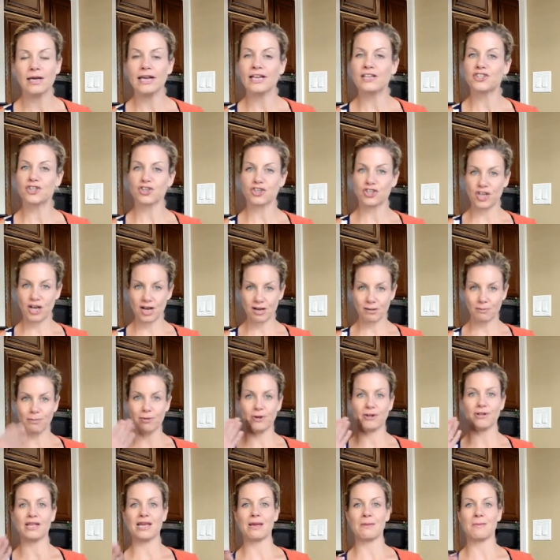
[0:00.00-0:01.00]
Is your tongue
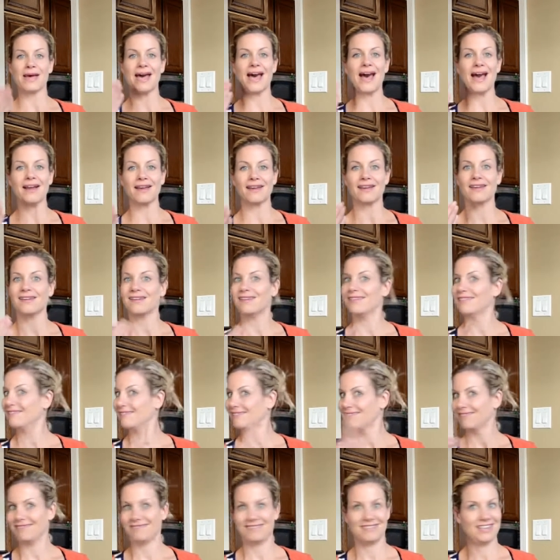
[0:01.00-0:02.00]
pulling back?
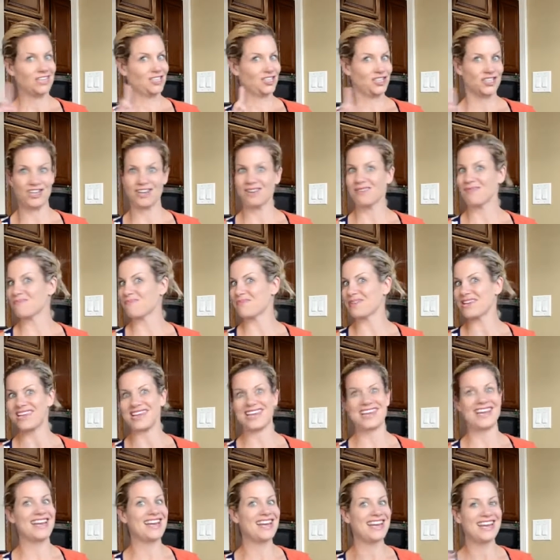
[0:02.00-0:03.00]
It shouldn't
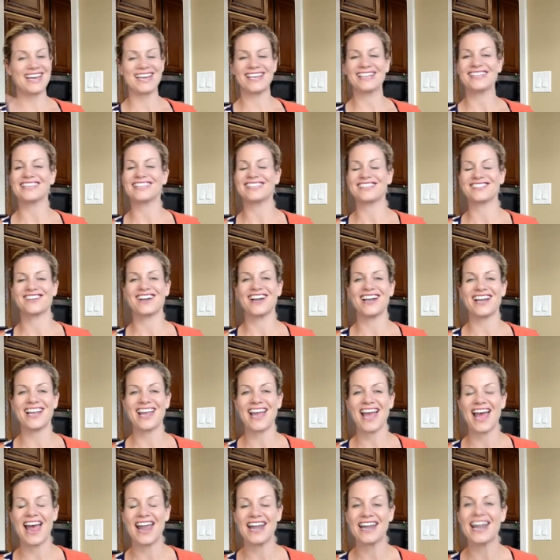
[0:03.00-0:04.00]
be. Let's try it
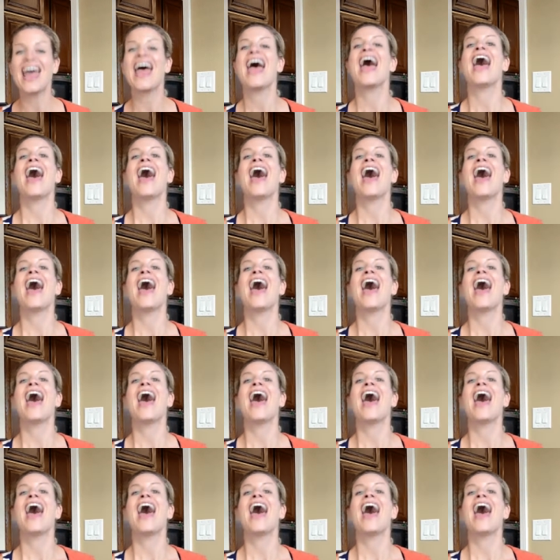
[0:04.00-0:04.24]
again.